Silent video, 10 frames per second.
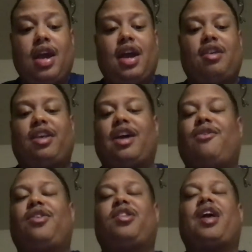is like
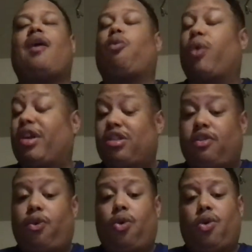if it's at risk
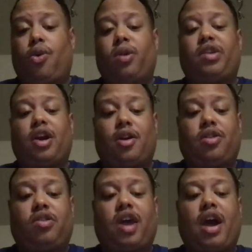for a terrorist
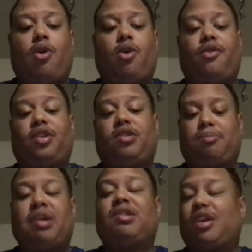attack or if it's
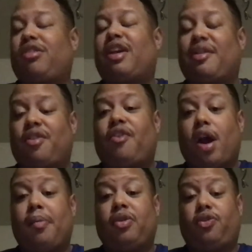basically a safe
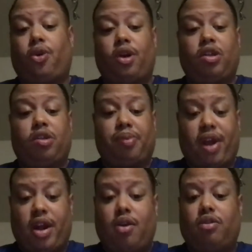environment for the
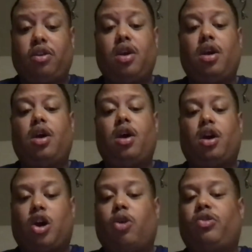players,
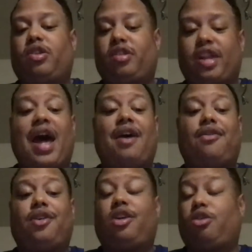coaches,
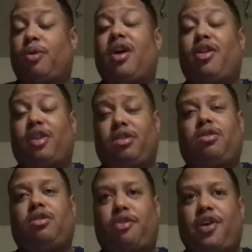staff, and as well
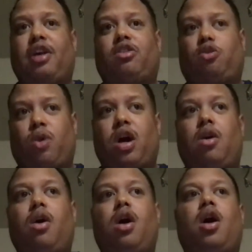as the fans as well.